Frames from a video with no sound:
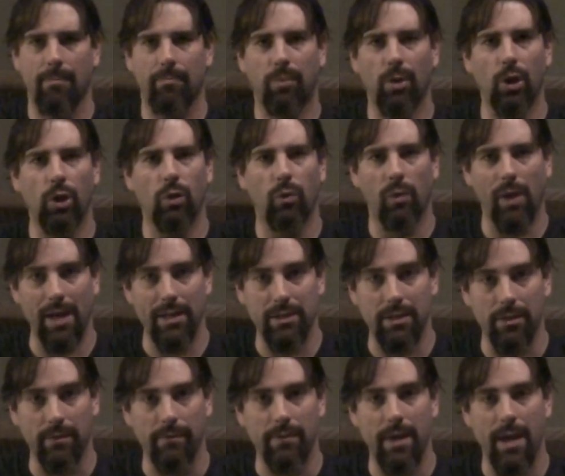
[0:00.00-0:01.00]

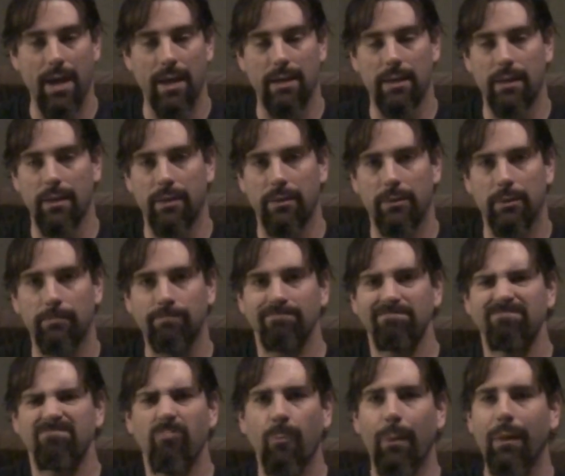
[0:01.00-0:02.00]
Progressive, that is.
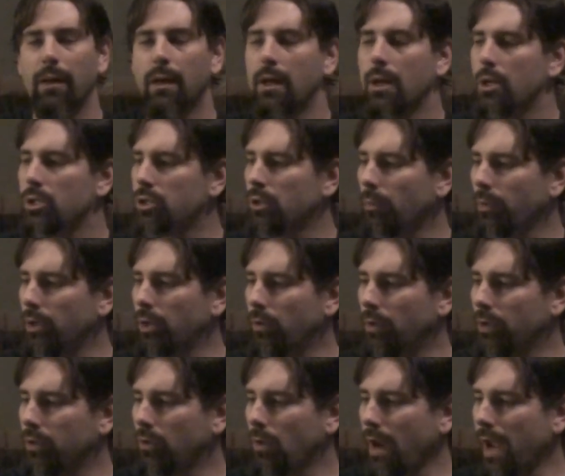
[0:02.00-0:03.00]
So we're
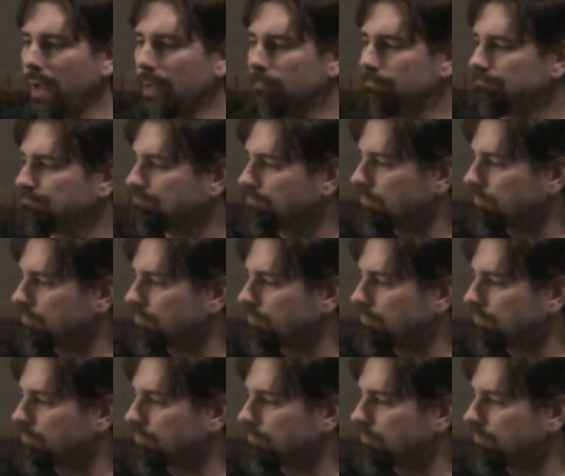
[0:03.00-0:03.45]
doing great.